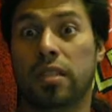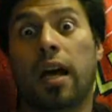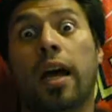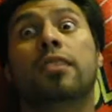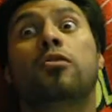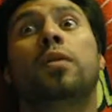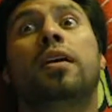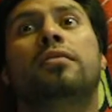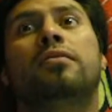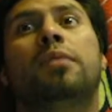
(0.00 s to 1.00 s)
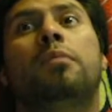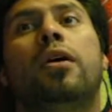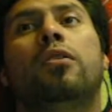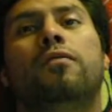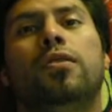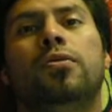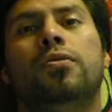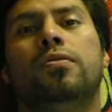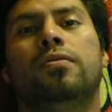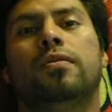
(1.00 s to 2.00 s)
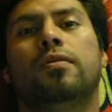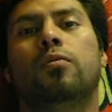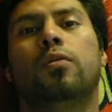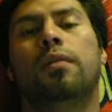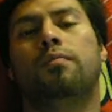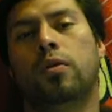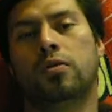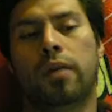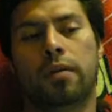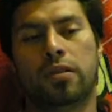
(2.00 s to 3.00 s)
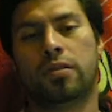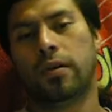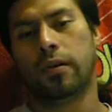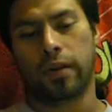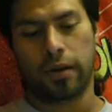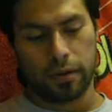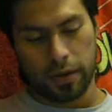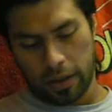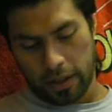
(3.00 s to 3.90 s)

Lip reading: I just hope it gets the same amount of views when I post my material there.